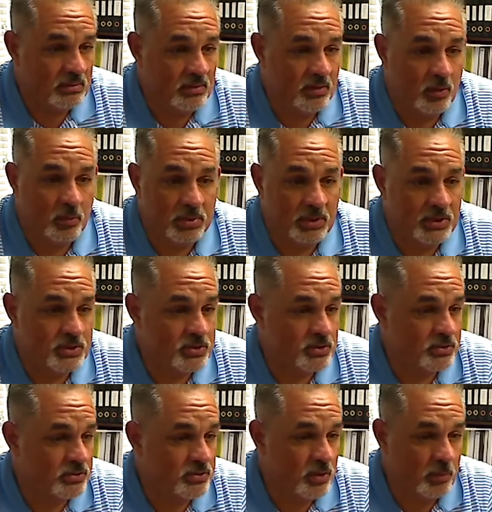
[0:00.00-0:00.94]
No
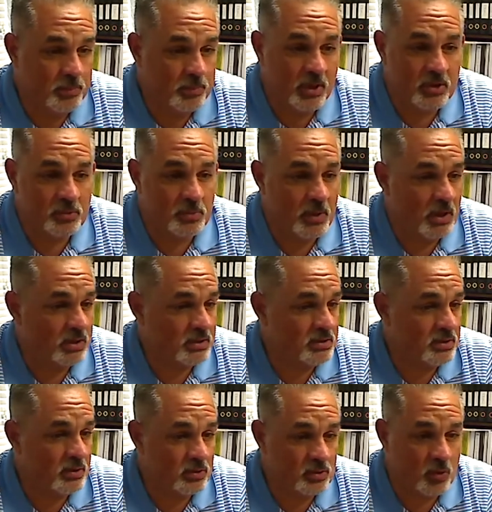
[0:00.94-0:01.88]
bleachers, no press box,
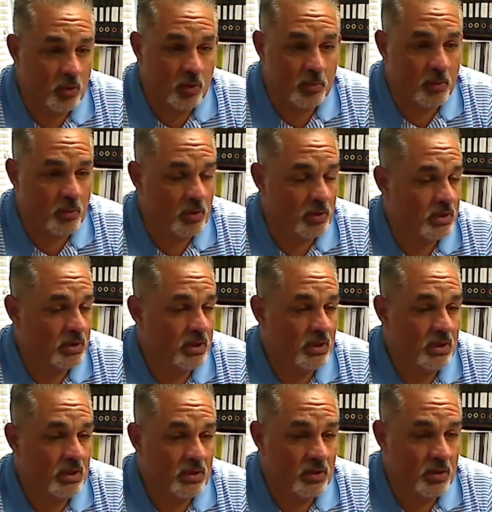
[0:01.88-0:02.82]
no scoreboard,
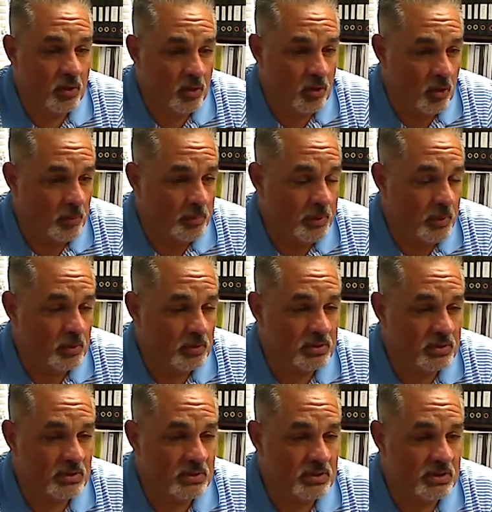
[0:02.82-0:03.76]
no goalposts.